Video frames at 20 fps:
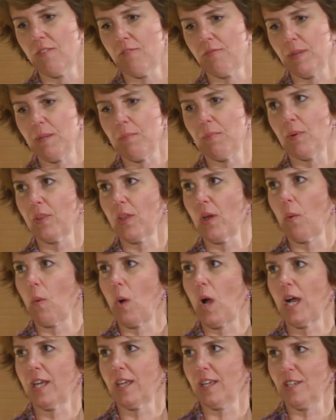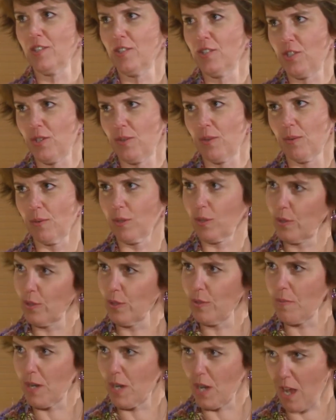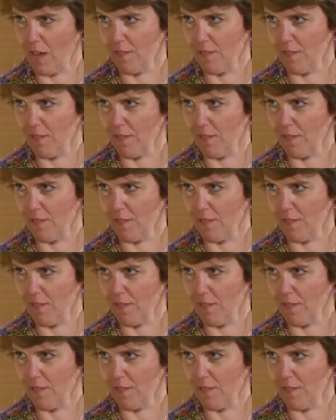of people that walk into a recruitment